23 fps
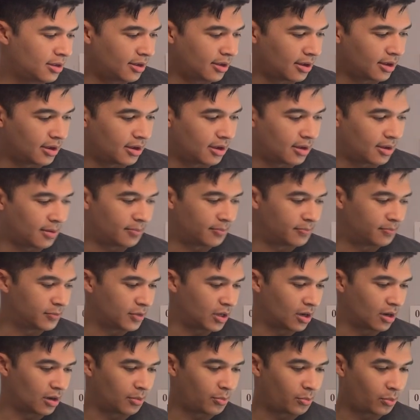
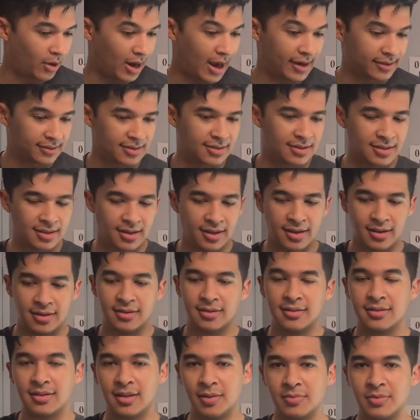you know,
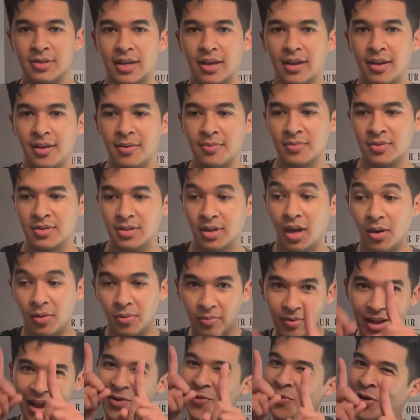practicing sometimes.
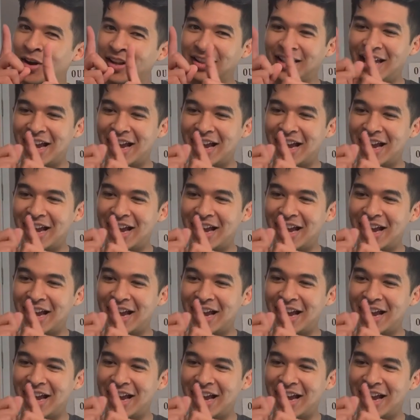Oh, and one